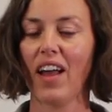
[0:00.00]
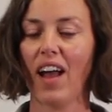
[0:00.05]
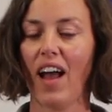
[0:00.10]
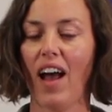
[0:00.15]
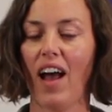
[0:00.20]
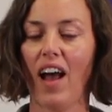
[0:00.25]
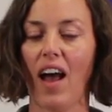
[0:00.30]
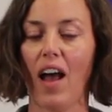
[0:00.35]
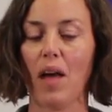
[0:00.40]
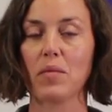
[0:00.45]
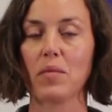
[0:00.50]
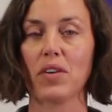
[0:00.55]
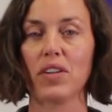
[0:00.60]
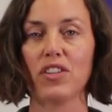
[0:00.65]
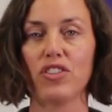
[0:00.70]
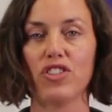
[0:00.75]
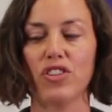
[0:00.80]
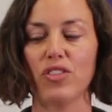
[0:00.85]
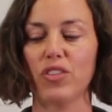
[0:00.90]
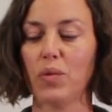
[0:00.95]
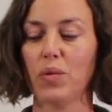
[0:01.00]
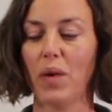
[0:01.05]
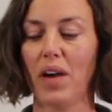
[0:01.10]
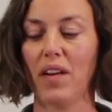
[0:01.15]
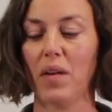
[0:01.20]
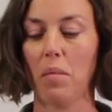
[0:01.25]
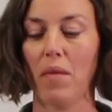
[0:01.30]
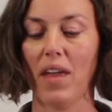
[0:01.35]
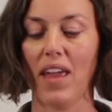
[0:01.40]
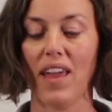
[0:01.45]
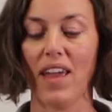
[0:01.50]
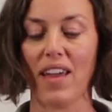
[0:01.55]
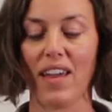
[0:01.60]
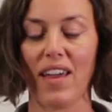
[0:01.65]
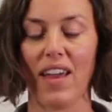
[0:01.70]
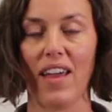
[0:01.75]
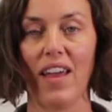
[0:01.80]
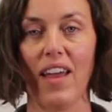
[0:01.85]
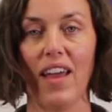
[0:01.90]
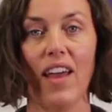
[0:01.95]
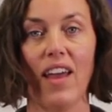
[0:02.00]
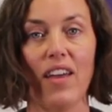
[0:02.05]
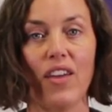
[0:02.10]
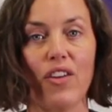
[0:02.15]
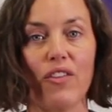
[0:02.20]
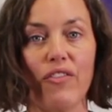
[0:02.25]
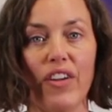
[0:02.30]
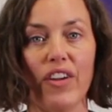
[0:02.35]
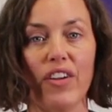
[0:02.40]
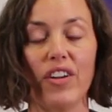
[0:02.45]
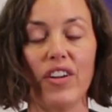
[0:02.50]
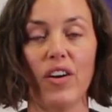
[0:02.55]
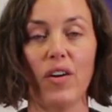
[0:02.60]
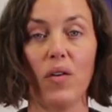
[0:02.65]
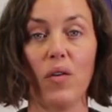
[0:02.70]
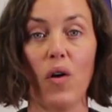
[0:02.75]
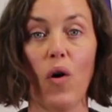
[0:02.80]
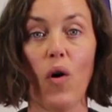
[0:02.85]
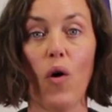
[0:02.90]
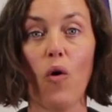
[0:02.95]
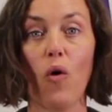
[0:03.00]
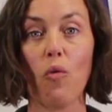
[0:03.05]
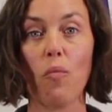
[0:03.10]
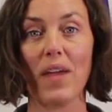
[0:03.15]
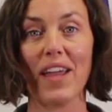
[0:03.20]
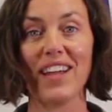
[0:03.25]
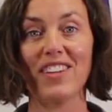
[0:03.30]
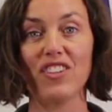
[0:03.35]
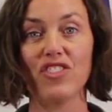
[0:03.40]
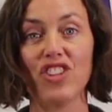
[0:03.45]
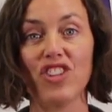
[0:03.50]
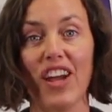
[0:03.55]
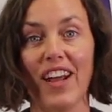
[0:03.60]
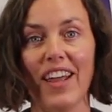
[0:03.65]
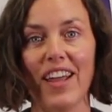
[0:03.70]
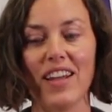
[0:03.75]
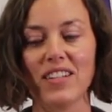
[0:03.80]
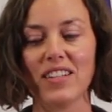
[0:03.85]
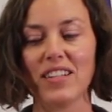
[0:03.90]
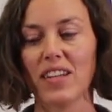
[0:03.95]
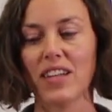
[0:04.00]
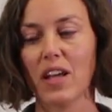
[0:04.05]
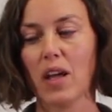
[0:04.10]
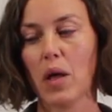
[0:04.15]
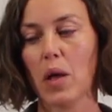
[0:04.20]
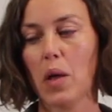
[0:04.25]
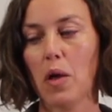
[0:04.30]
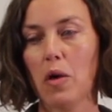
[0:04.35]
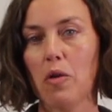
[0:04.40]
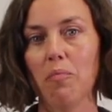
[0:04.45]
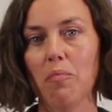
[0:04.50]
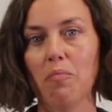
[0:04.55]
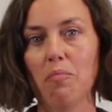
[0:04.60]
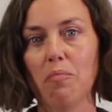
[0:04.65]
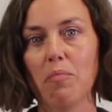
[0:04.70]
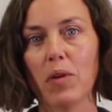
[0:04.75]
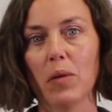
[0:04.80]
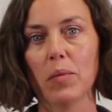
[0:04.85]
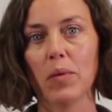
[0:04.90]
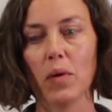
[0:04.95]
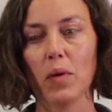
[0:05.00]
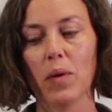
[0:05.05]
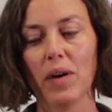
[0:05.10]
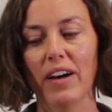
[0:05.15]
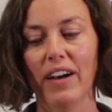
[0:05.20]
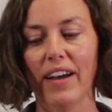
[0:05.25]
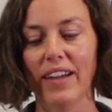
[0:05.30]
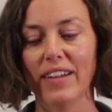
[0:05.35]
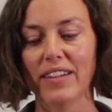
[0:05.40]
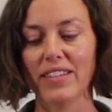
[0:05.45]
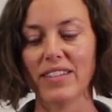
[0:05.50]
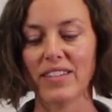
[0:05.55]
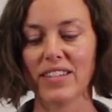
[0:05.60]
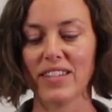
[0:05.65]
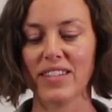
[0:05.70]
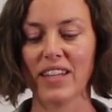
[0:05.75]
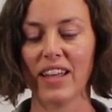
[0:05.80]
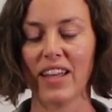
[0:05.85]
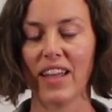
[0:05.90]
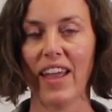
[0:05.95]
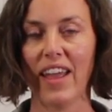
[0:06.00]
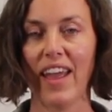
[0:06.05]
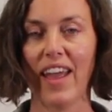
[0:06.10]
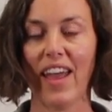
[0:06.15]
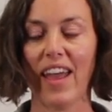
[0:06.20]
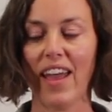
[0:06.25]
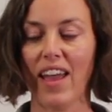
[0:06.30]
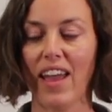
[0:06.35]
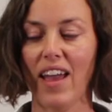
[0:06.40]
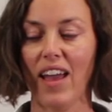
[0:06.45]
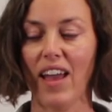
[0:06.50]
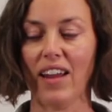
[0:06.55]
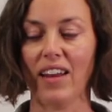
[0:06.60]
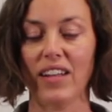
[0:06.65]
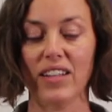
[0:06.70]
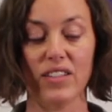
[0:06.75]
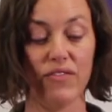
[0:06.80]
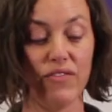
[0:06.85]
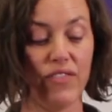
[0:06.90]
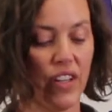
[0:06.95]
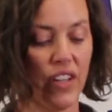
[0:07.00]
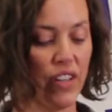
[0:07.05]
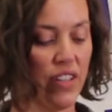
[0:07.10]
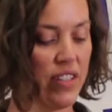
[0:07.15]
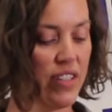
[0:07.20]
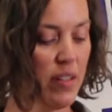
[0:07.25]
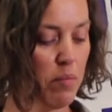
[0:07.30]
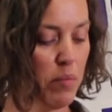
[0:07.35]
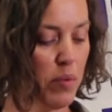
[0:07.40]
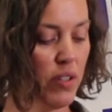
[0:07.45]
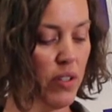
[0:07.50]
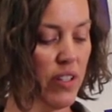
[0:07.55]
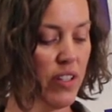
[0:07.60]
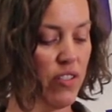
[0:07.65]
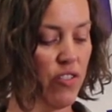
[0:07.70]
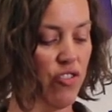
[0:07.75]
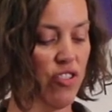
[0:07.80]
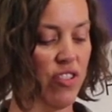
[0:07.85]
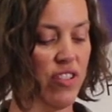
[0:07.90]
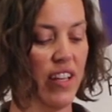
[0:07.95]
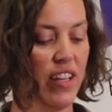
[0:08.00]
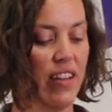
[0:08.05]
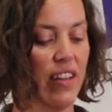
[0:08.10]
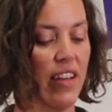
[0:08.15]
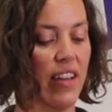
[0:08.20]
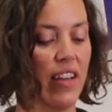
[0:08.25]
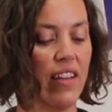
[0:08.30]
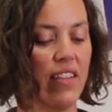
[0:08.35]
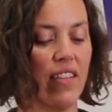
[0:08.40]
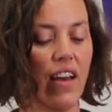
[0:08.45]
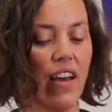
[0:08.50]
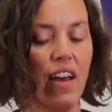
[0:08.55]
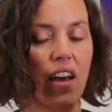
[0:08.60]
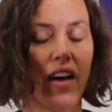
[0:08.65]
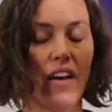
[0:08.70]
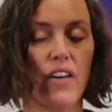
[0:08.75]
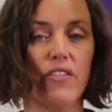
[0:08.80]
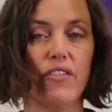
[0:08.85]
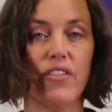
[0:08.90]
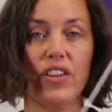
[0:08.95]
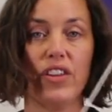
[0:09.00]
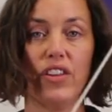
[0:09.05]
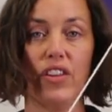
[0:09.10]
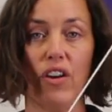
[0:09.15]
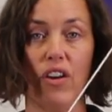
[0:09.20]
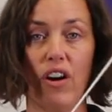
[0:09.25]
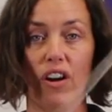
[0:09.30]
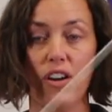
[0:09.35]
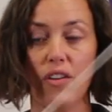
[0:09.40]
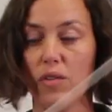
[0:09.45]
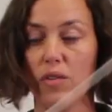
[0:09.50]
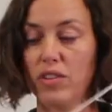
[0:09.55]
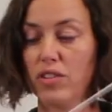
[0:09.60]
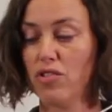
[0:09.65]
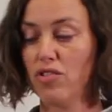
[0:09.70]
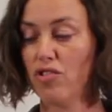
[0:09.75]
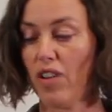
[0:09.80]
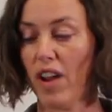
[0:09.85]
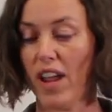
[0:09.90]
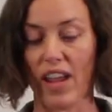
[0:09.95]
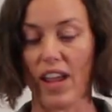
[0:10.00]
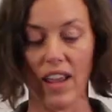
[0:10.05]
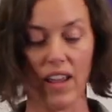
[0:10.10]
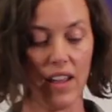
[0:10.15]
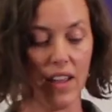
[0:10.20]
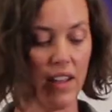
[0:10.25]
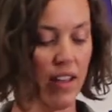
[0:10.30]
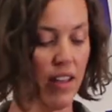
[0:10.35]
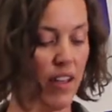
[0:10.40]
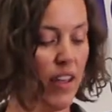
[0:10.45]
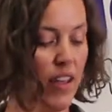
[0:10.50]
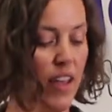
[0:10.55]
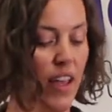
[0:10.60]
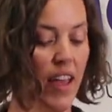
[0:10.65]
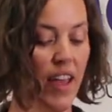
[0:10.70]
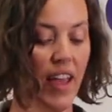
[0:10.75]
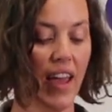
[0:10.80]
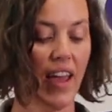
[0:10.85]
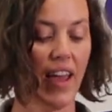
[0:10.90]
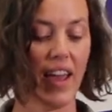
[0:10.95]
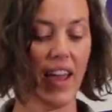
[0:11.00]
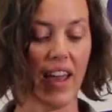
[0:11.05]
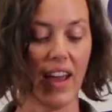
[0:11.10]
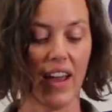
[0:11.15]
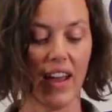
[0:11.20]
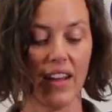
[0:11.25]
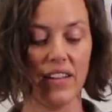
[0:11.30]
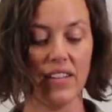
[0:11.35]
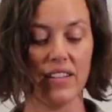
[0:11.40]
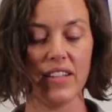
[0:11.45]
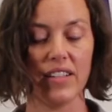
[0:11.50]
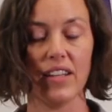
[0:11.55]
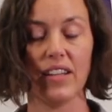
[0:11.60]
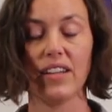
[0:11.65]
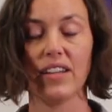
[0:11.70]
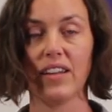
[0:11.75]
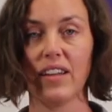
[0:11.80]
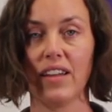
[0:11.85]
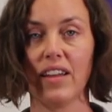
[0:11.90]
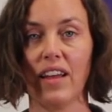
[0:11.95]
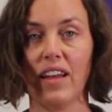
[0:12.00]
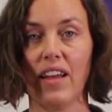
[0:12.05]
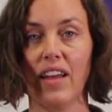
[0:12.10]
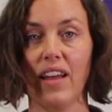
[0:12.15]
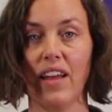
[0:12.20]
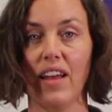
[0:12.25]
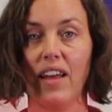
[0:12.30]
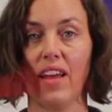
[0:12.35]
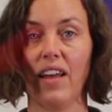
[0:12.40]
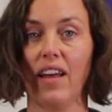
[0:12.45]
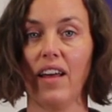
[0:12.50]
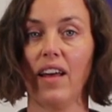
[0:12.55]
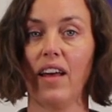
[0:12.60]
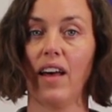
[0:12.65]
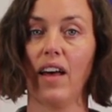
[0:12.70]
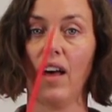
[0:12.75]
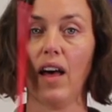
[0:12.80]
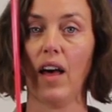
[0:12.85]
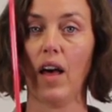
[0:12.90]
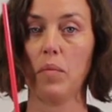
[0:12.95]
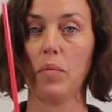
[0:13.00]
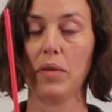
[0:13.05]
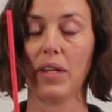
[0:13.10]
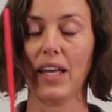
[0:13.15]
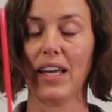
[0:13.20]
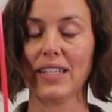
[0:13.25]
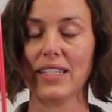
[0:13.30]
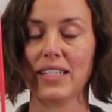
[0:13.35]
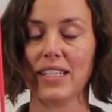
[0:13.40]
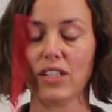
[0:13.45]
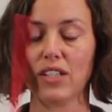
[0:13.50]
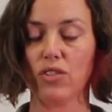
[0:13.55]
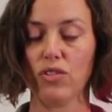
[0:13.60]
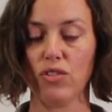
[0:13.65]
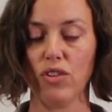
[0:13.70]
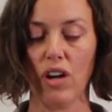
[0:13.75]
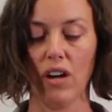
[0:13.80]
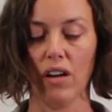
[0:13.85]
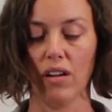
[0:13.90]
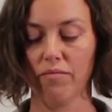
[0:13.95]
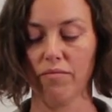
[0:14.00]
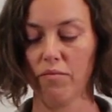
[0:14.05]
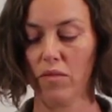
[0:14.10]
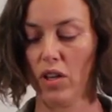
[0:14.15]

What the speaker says: I'm gonna show you how to make your very own homemade giant bubble wands. And it's very simple. It's just a length of yarn or string and a plastic straw.